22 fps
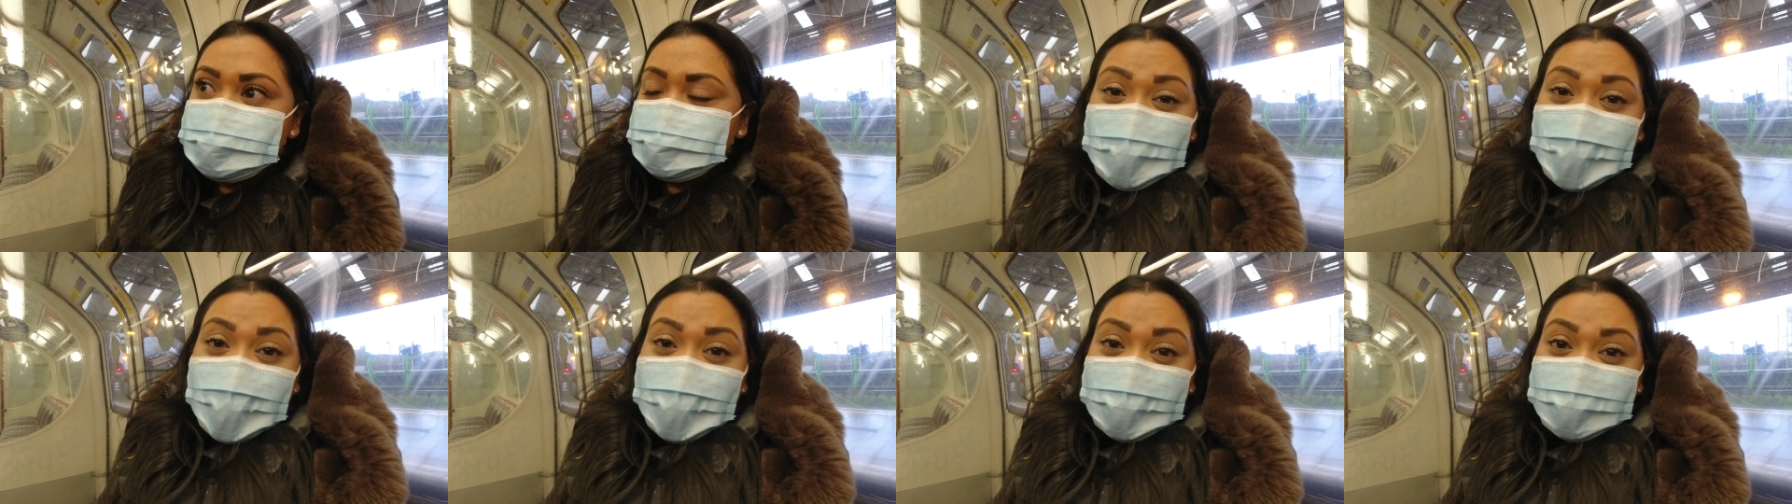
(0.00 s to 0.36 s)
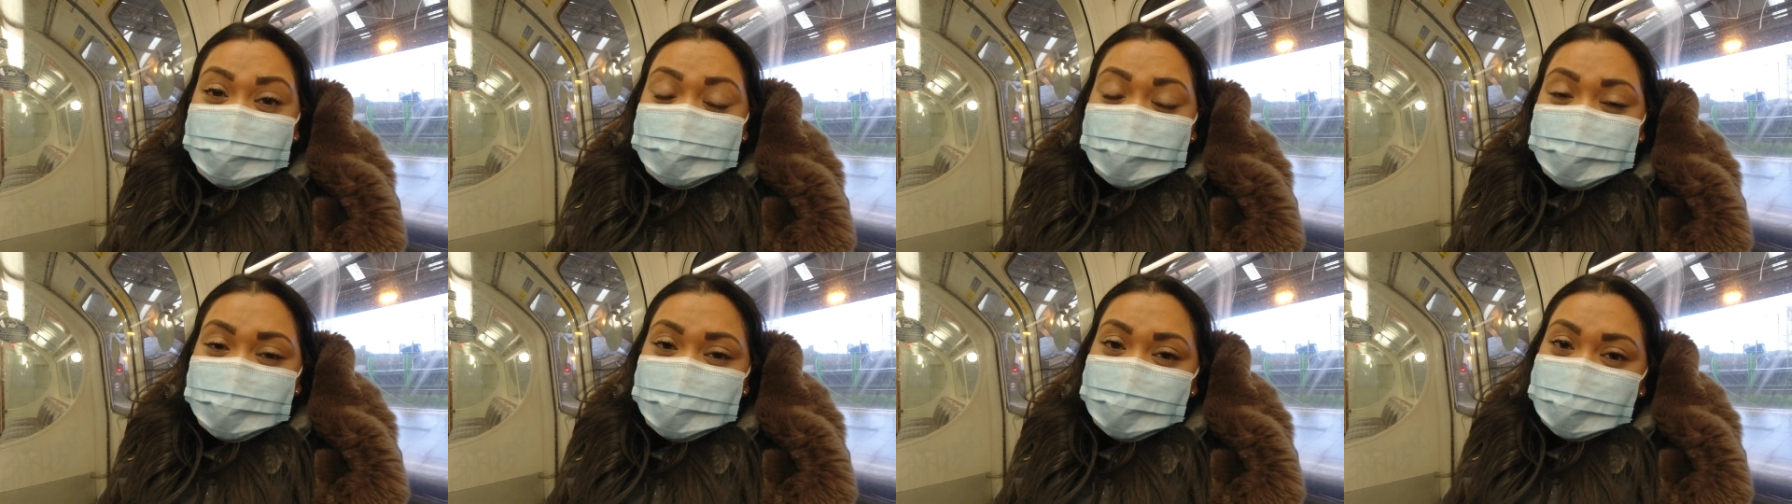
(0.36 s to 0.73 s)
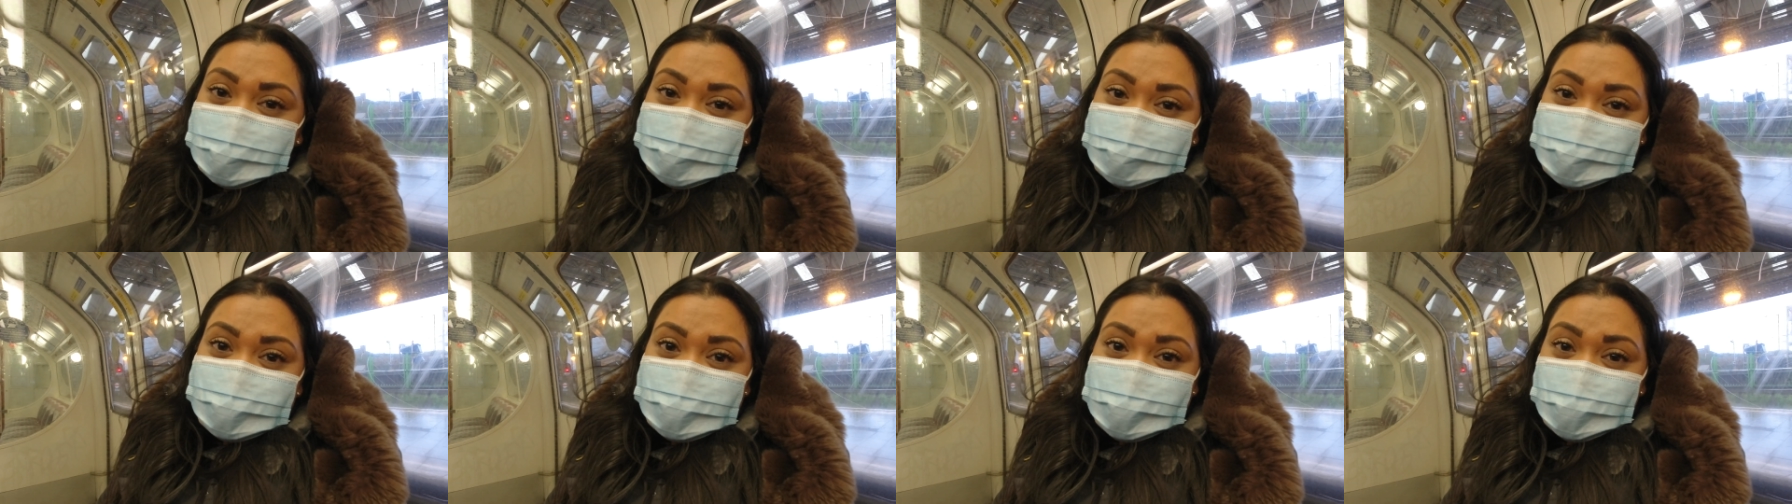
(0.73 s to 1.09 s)
So I am
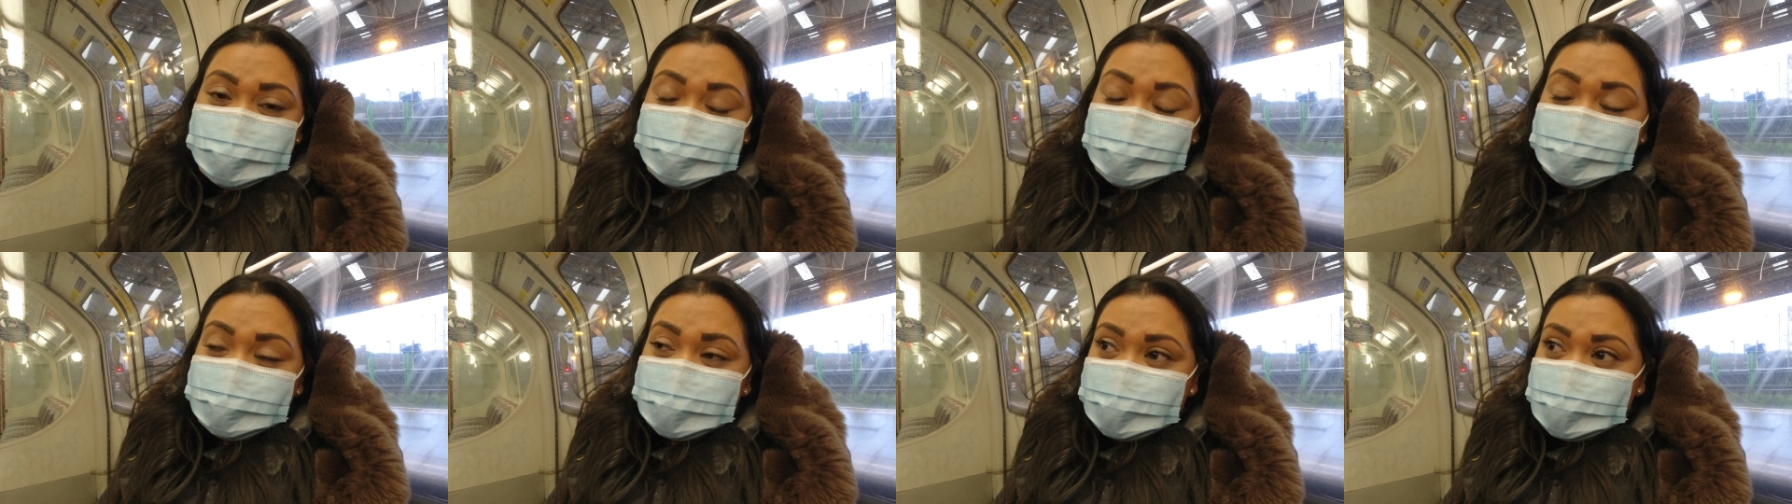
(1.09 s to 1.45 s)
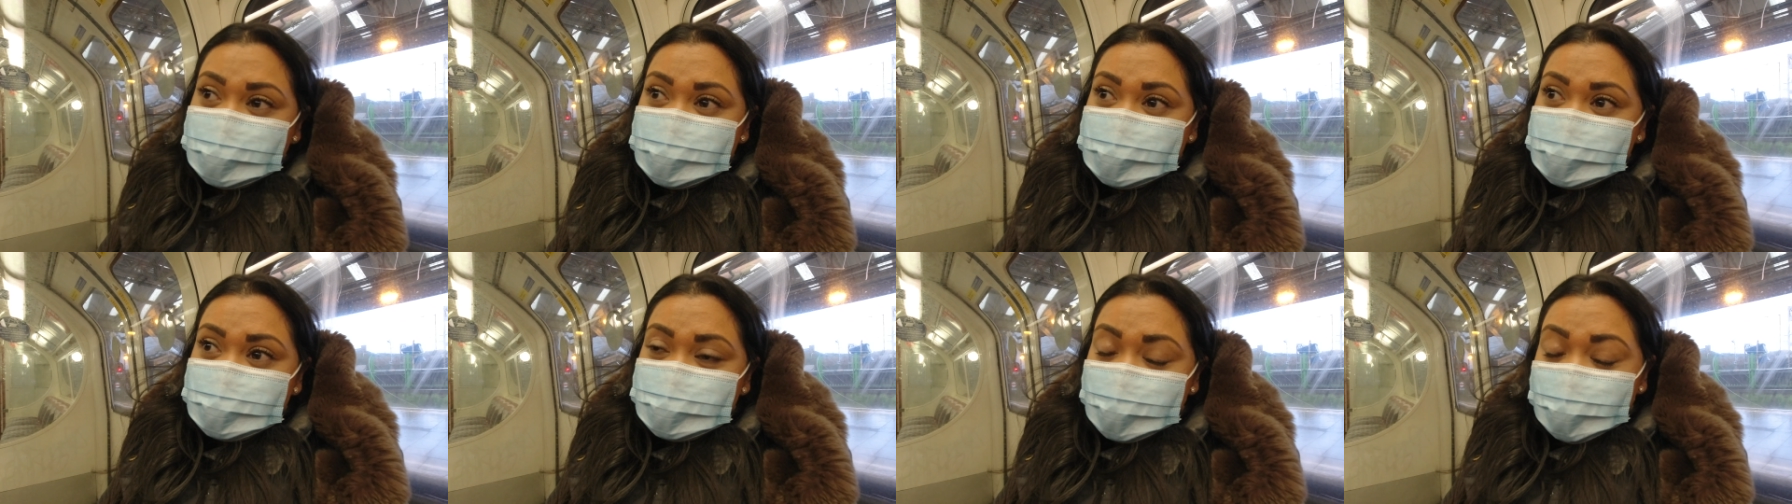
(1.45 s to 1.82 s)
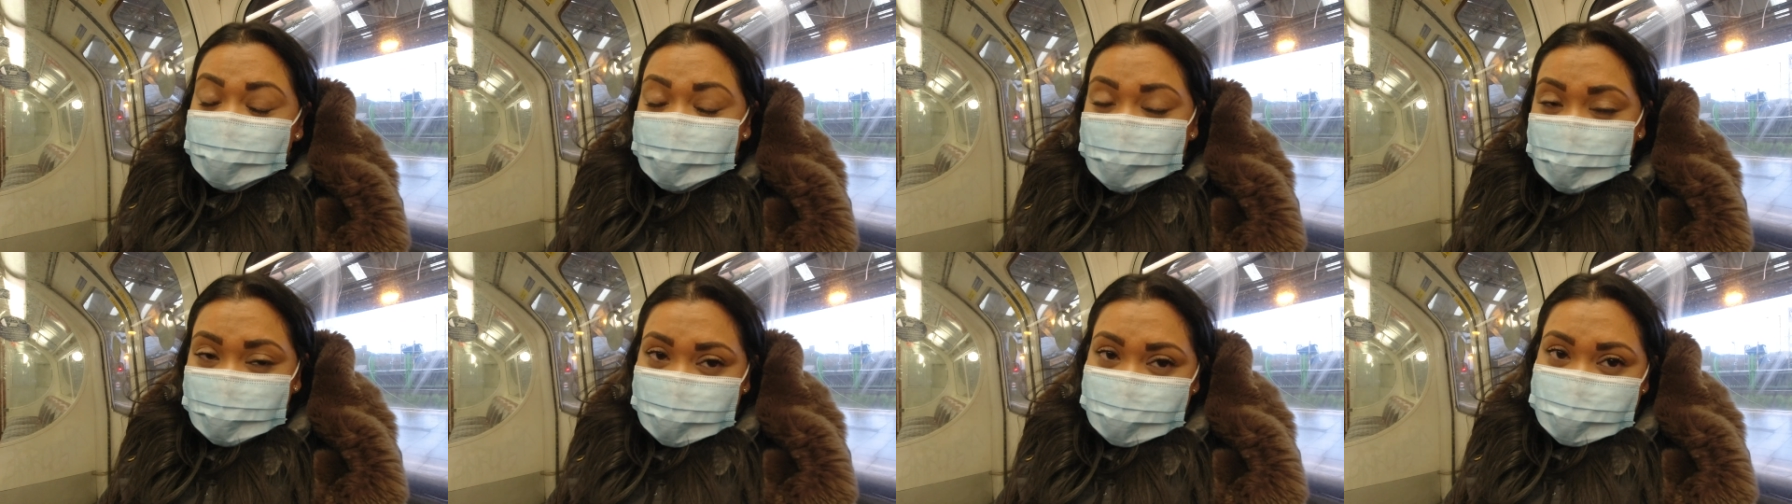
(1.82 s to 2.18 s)
going into central London
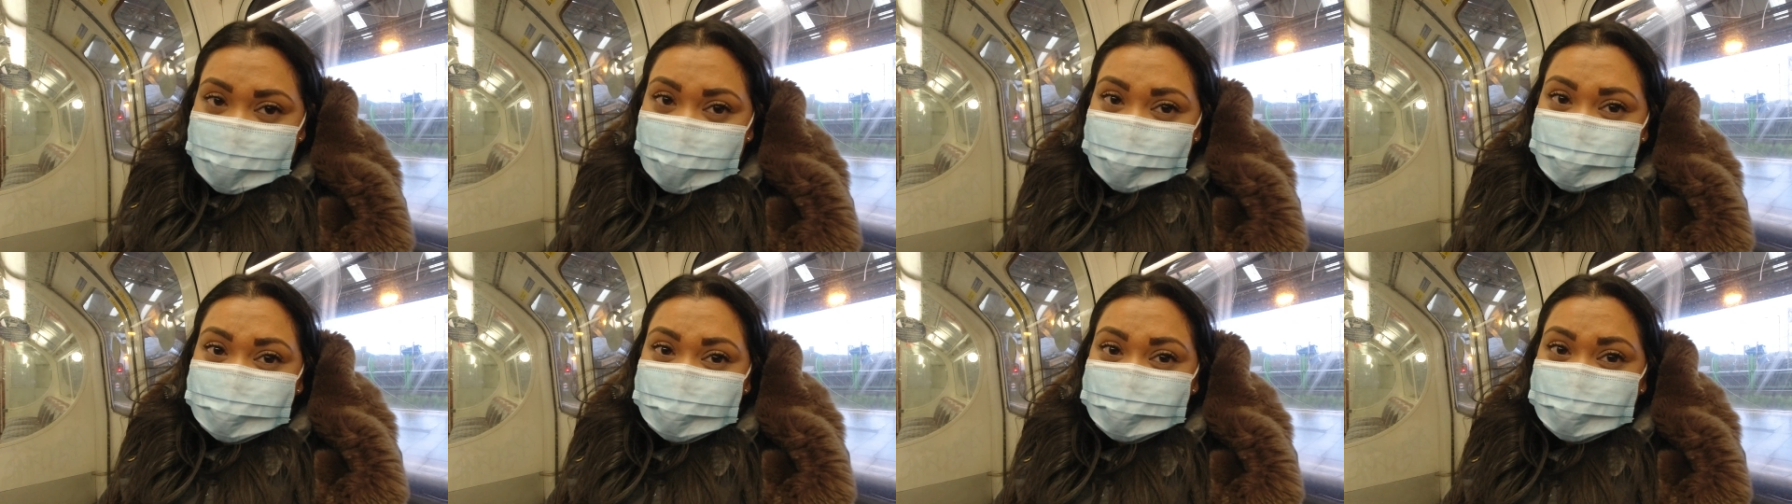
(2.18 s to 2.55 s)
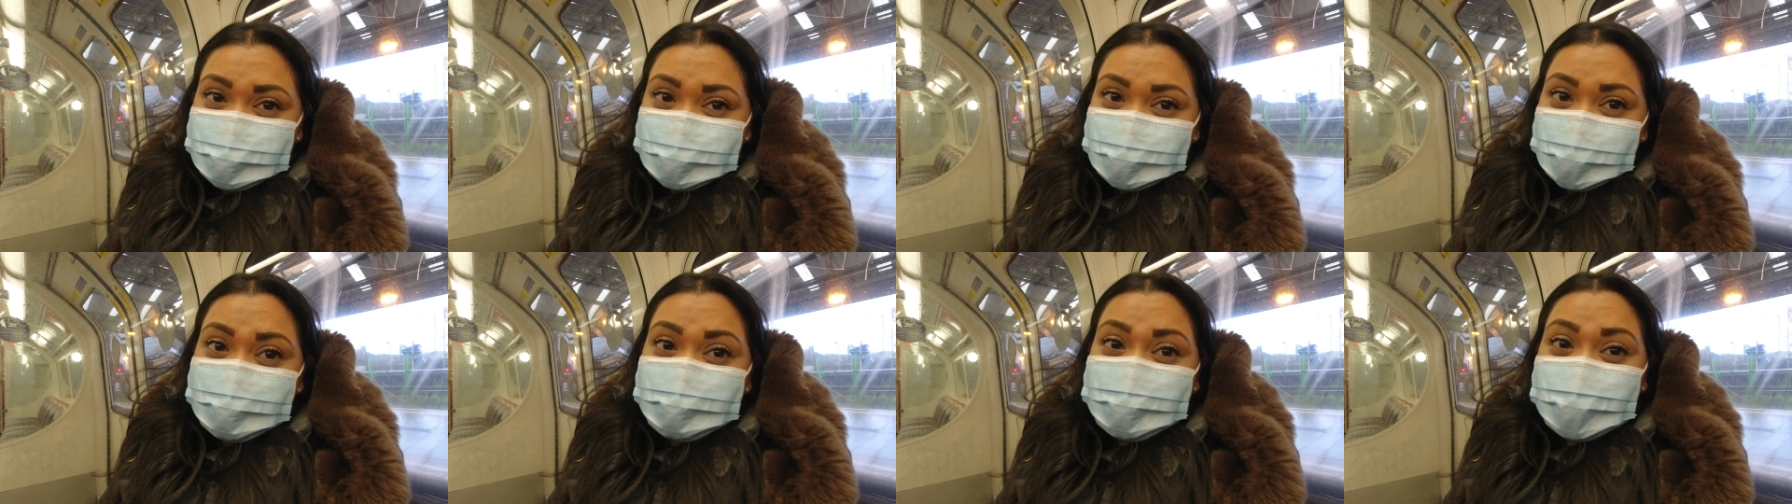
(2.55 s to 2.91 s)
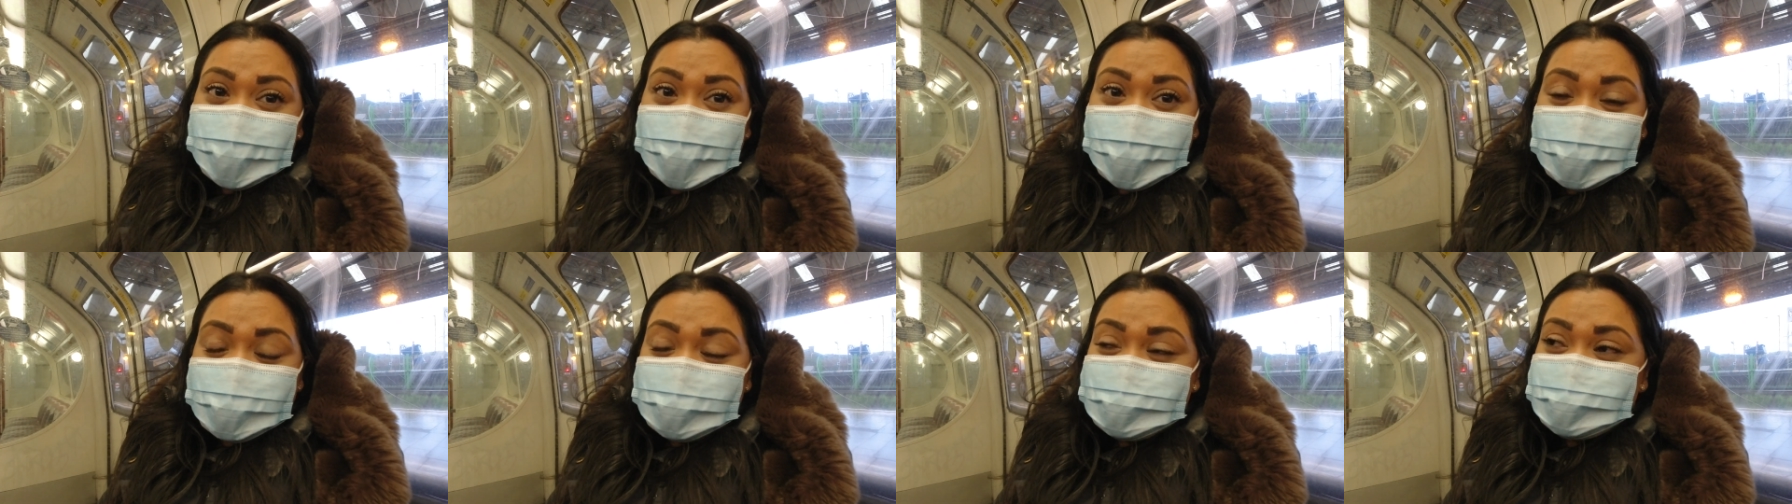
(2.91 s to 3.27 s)
today for an essential journey
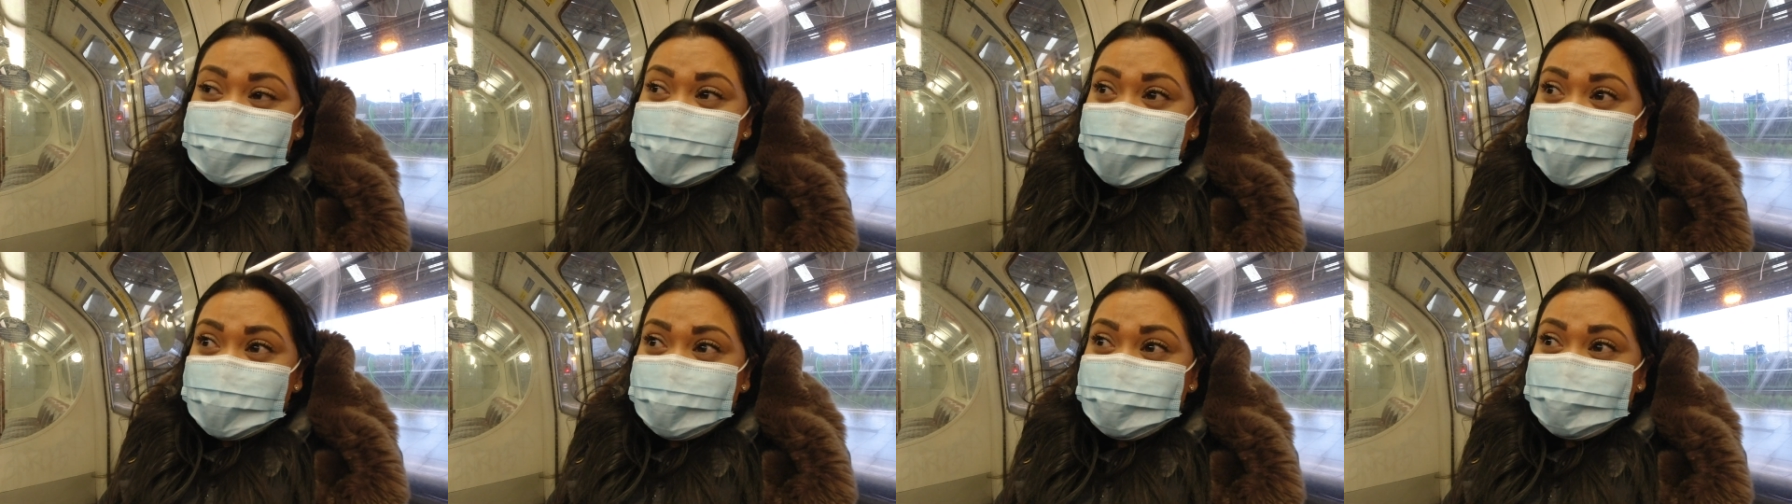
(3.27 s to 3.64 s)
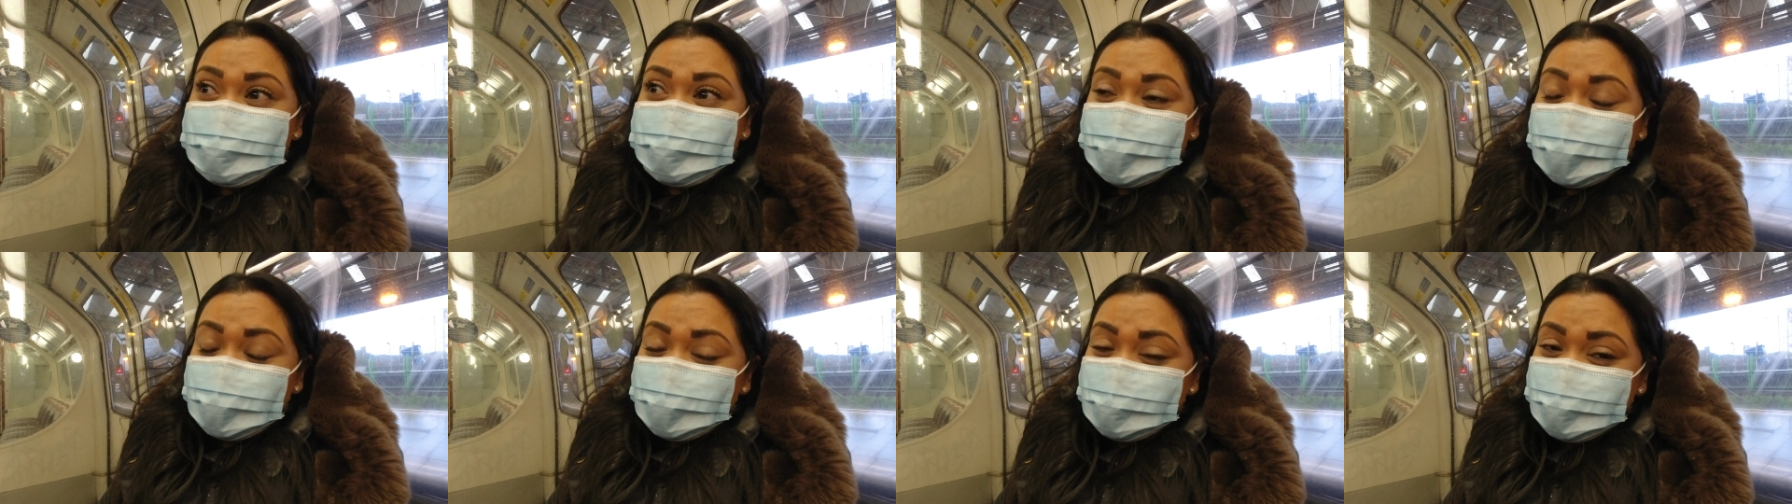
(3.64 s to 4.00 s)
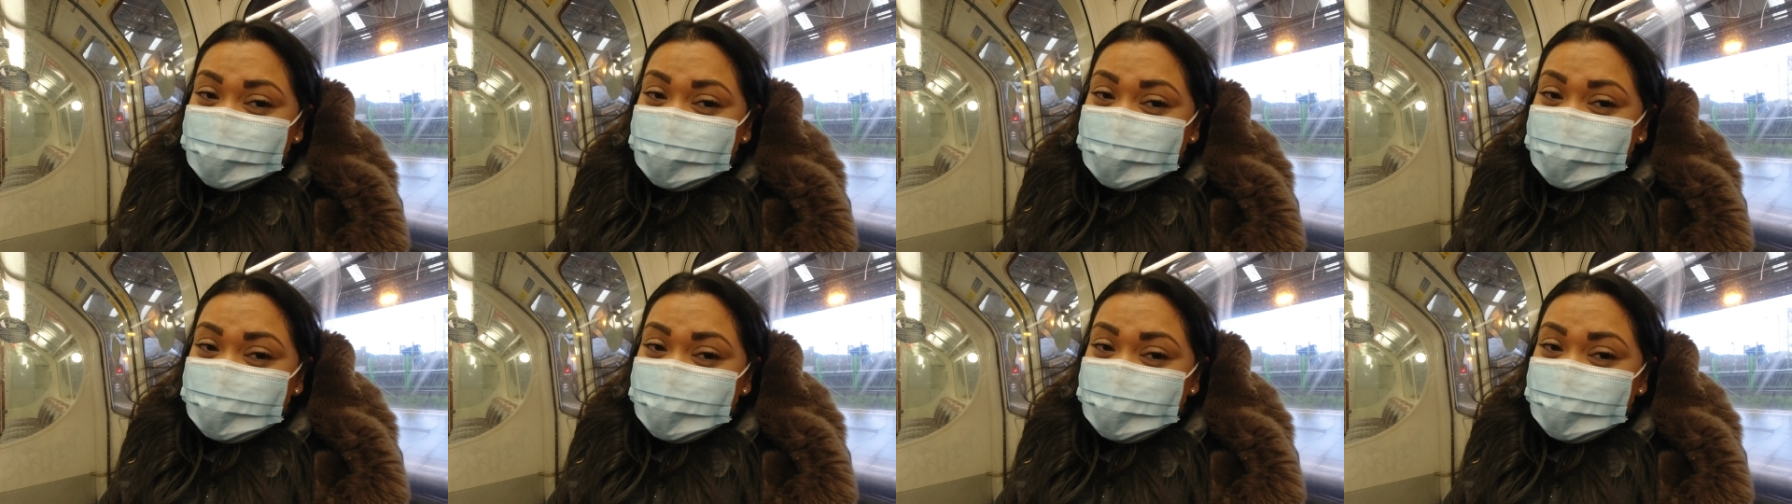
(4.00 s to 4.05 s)
because I am very,